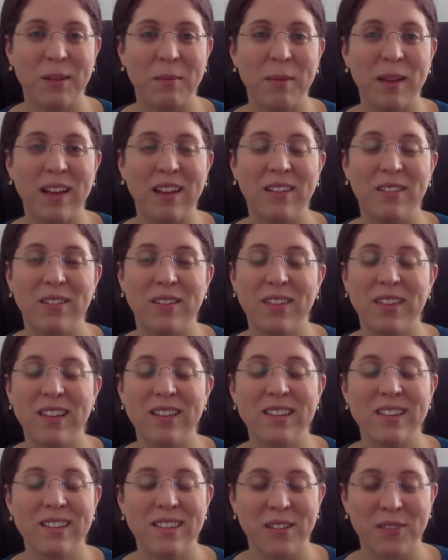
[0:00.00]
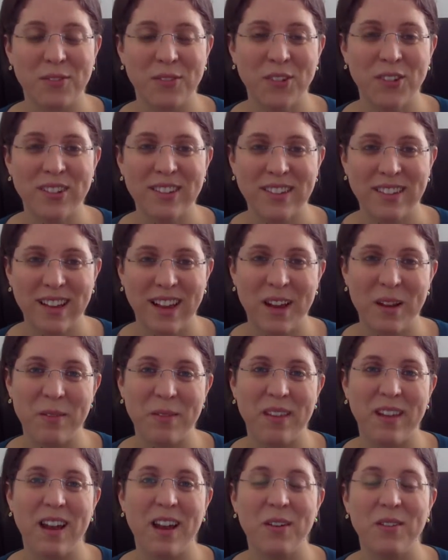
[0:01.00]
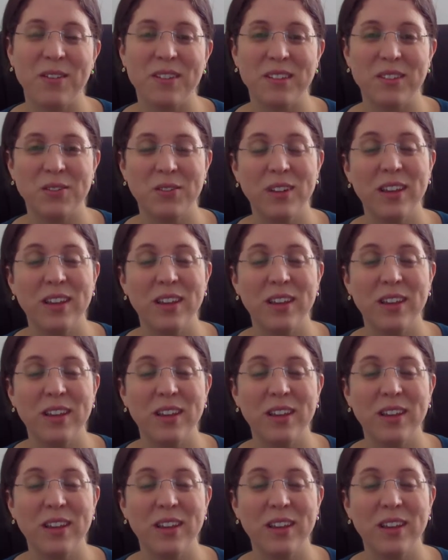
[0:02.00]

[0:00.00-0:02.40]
I mean, this is the first time that I